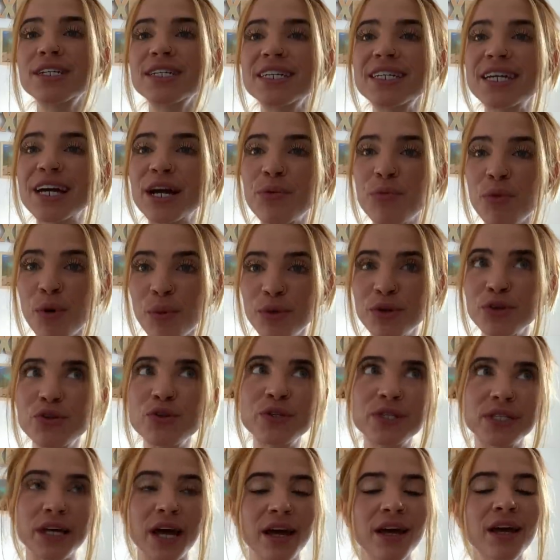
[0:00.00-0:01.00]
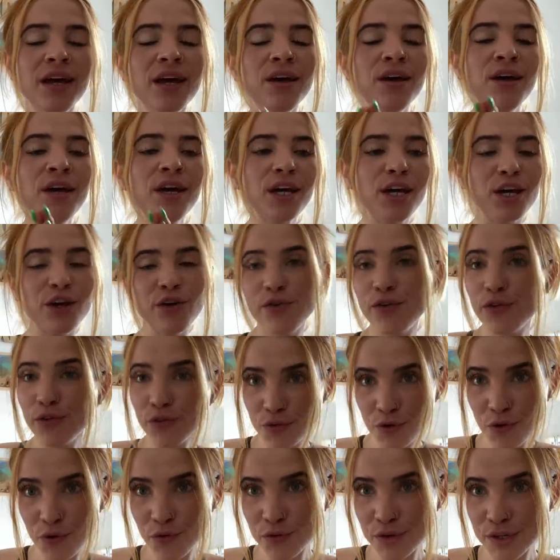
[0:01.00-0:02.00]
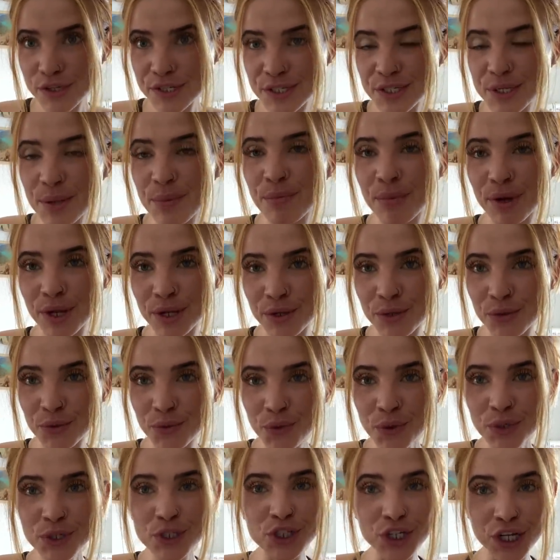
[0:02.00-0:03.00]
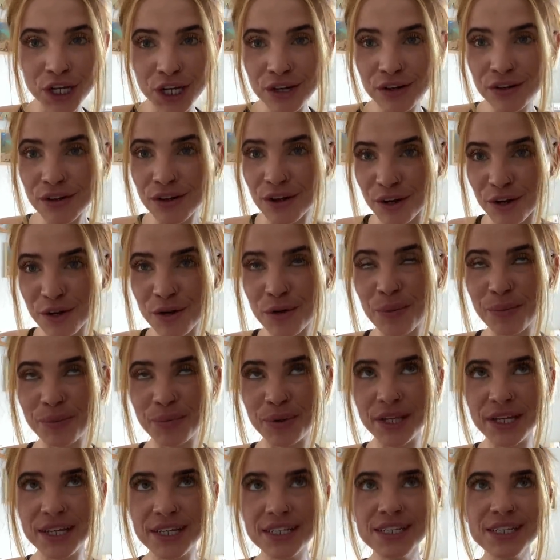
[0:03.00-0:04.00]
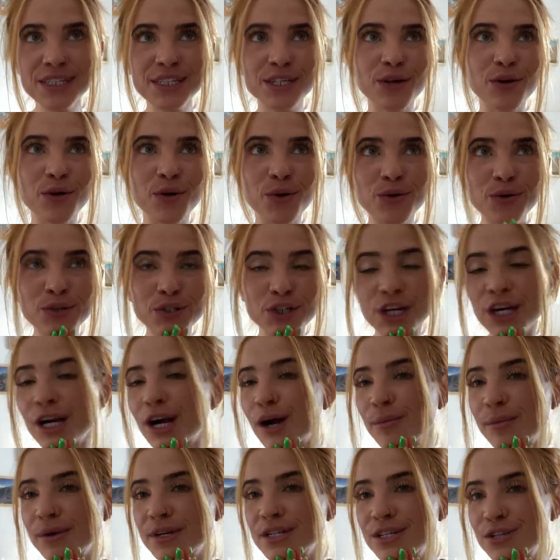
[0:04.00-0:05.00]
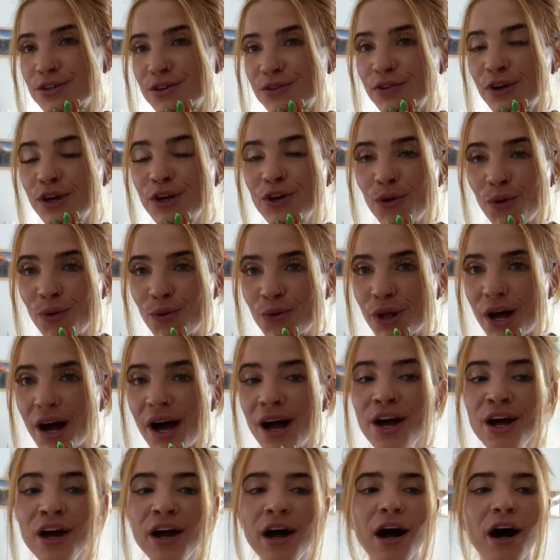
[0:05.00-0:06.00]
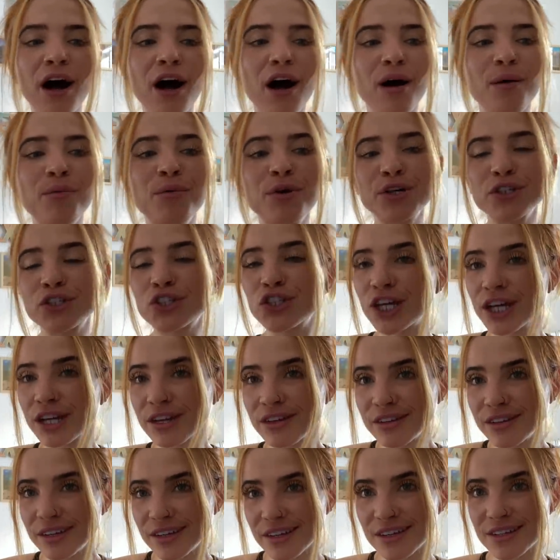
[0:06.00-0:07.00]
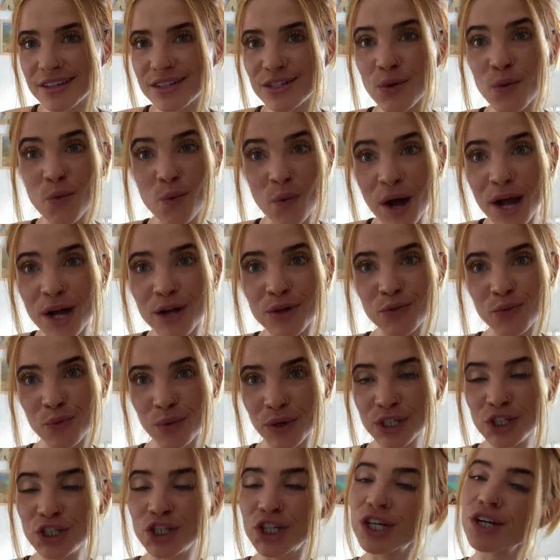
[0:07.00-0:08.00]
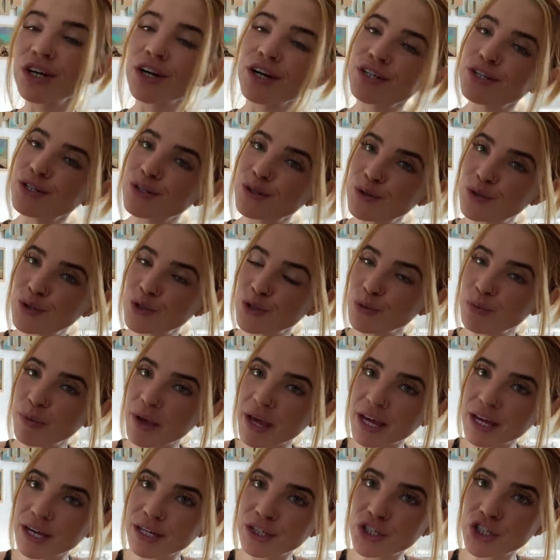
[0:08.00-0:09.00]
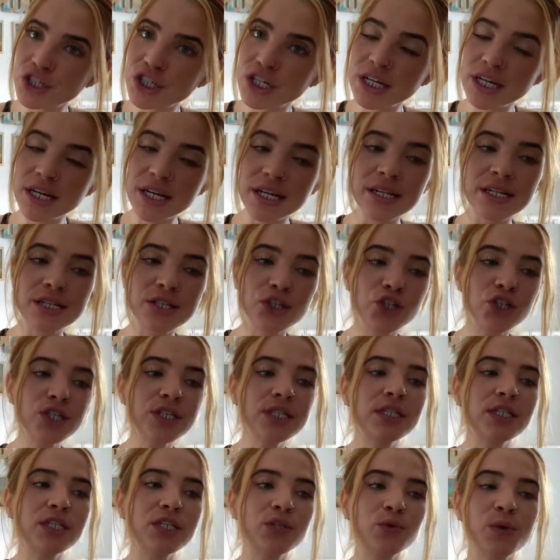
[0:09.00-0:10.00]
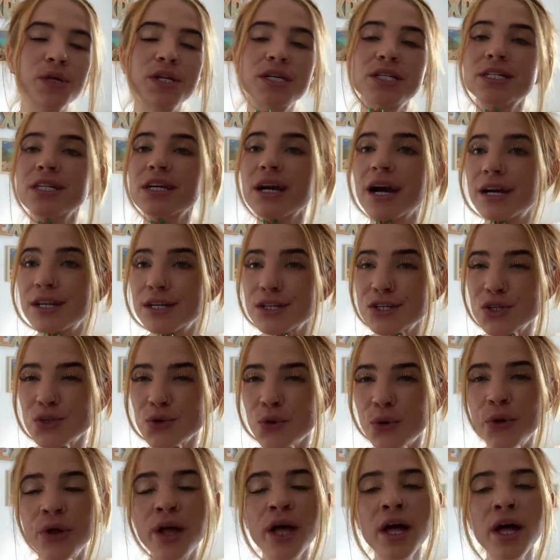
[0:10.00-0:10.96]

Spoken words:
to take a moment to say, if you've noticed my new channel art, please go check out my dear friend Ola. Her channel is Wild Witch here on YouTube, and she is just the sweetest kind of soul,